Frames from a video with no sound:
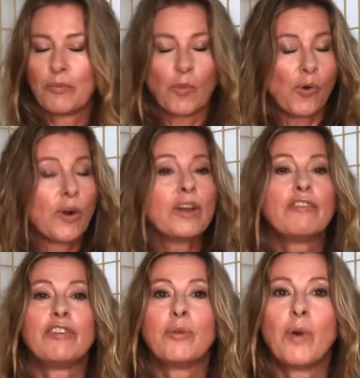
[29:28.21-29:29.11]
Or
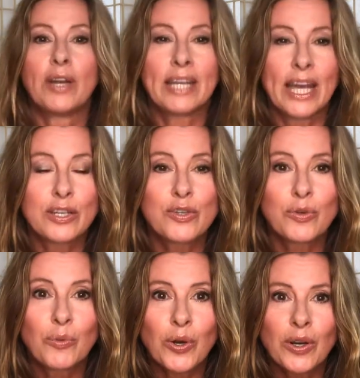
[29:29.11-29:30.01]
if you want to get into
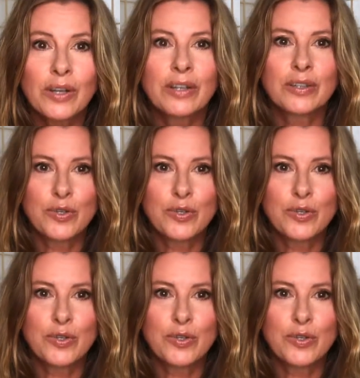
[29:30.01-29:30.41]
work,